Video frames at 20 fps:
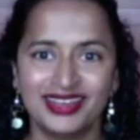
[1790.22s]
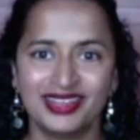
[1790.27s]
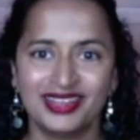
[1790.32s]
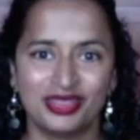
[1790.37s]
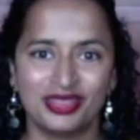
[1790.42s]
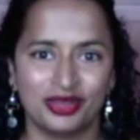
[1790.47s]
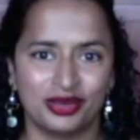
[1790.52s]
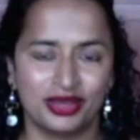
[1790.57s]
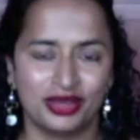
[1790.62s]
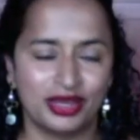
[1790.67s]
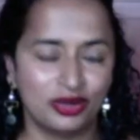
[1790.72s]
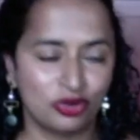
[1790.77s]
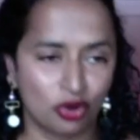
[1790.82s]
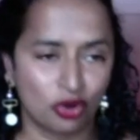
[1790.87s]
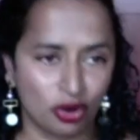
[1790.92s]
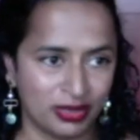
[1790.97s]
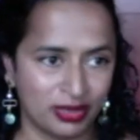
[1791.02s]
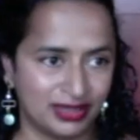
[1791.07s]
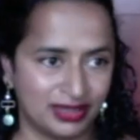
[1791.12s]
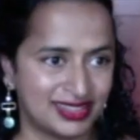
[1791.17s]
the
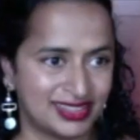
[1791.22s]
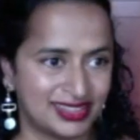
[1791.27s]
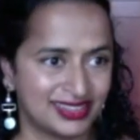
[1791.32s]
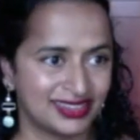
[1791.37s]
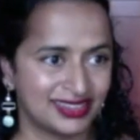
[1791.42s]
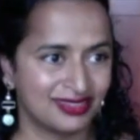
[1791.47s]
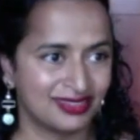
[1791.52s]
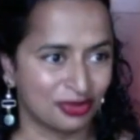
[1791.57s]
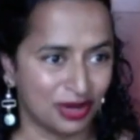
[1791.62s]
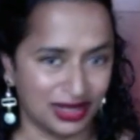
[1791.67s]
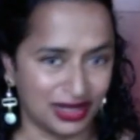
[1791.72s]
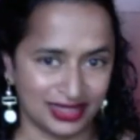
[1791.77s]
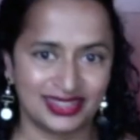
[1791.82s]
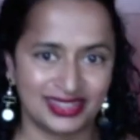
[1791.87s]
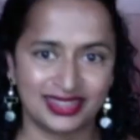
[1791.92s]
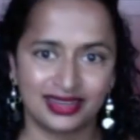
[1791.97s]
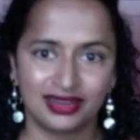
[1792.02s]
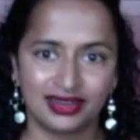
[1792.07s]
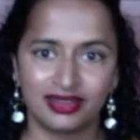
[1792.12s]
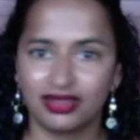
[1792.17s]
enormous risk
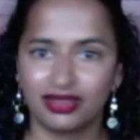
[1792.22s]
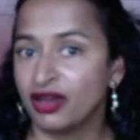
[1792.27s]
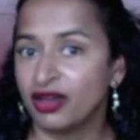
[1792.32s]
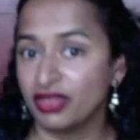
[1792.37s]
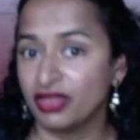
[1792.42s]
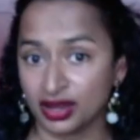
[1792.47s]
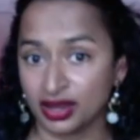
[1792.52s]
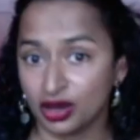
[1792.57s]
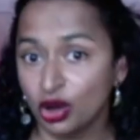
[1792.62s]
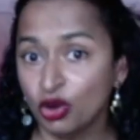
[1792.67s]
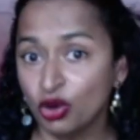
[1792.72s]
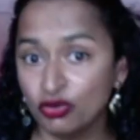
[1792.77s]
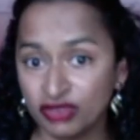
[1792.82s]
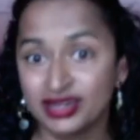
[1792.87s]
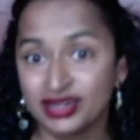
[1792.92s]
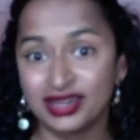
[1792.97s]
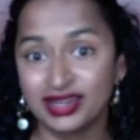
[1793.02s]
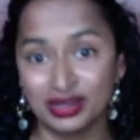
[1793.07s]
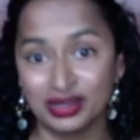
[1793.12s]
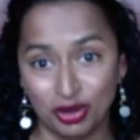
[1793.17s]
uh, that COVID
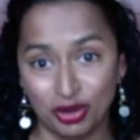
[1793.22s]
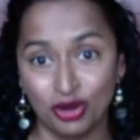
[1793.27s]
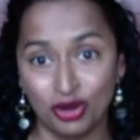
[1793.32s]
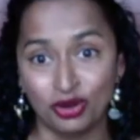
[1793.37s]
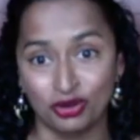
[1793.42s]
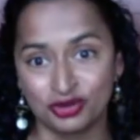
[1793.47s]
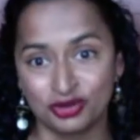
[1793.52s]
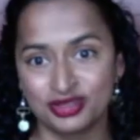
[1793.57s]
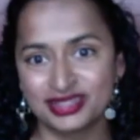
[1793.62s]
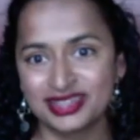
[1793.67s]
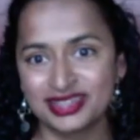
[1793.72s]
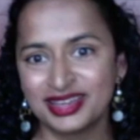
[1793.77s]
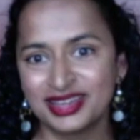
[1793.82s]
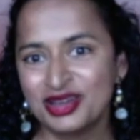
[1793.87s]
can pose